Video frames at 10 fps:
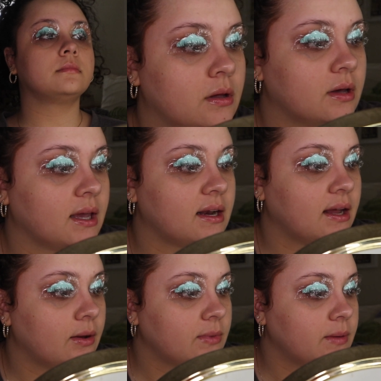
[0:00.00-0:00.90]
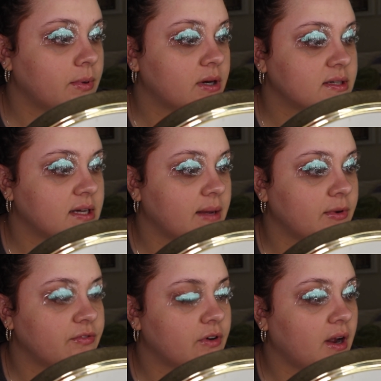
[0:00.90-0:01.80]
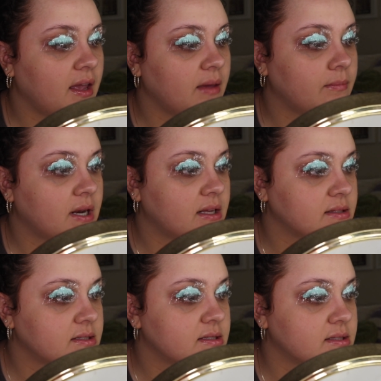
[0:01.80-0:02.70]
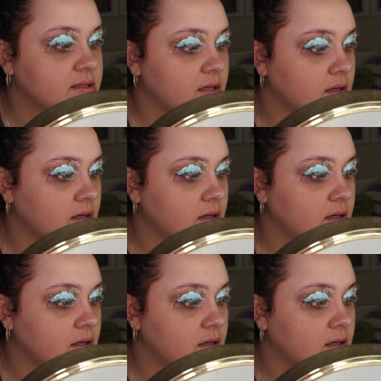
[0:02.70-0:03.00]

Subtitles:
Okay, now I'm gonna put a timer for 8 minutes.